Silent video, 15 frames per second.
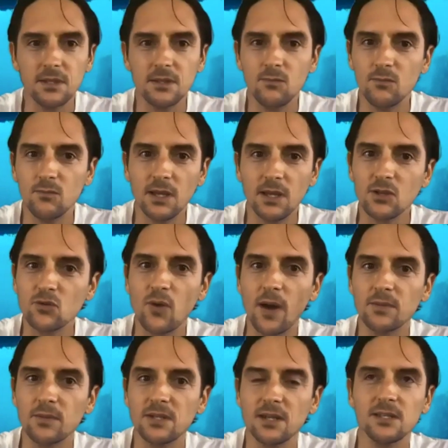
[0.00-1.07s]

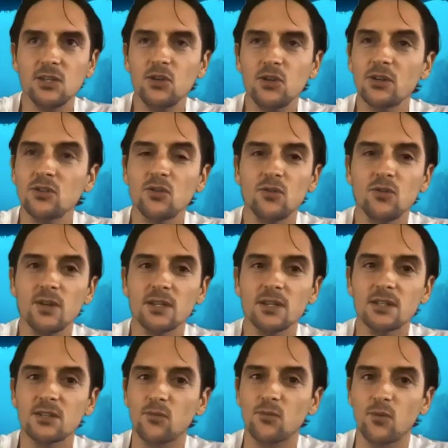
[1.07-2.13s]
interrupt it, and you can do
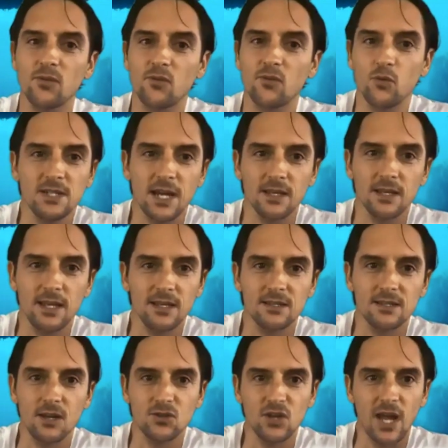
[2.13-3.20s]
this through a technique such